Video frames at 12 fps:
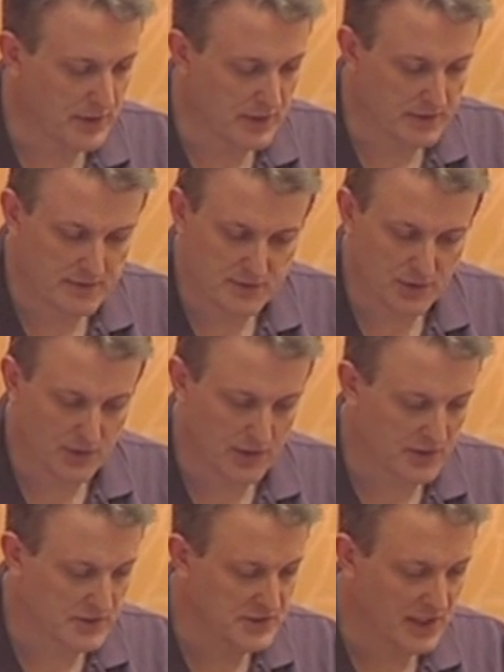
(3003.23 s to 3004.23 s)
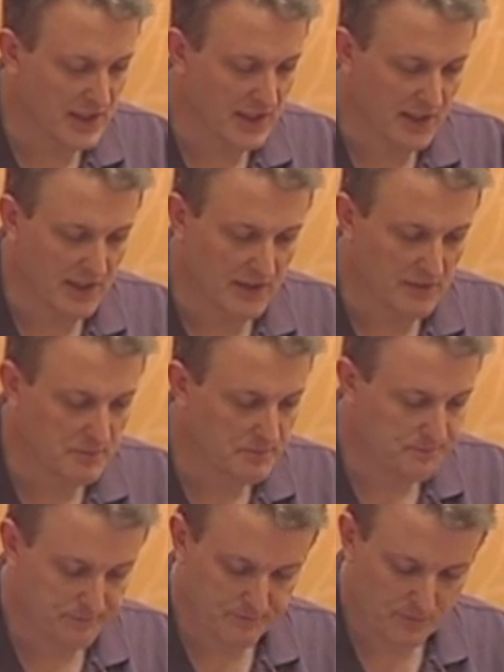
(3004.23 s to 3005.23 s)
by turning the psychic in
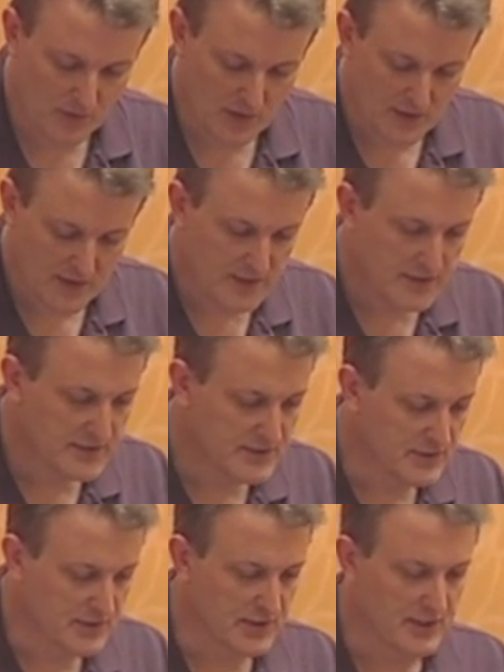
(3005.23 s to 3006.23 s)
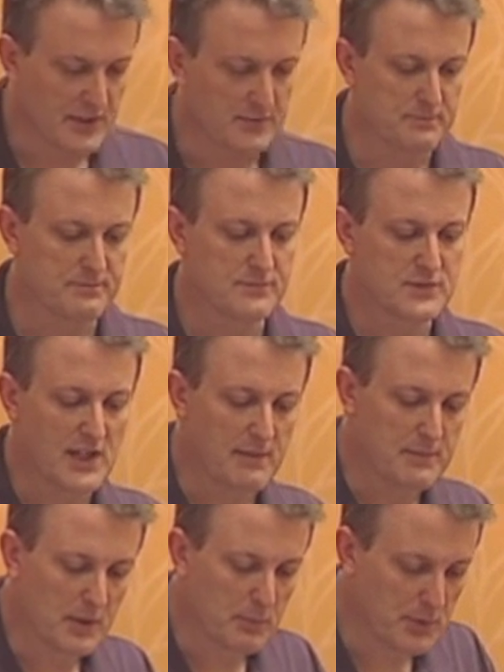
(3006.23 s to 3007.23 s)
to the uh,
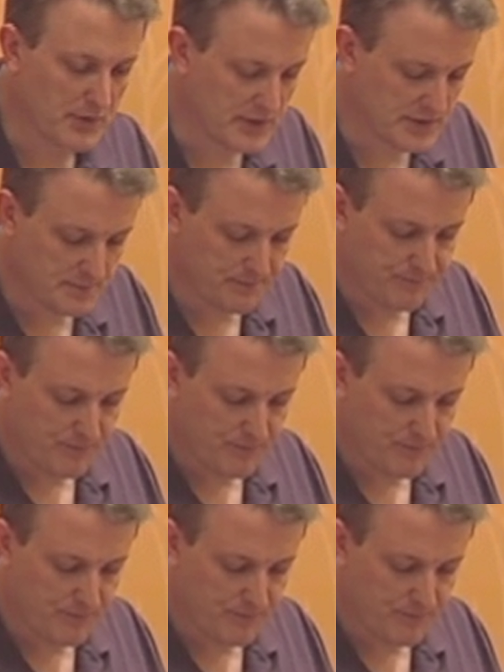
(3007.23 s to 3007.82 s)
skeptic police.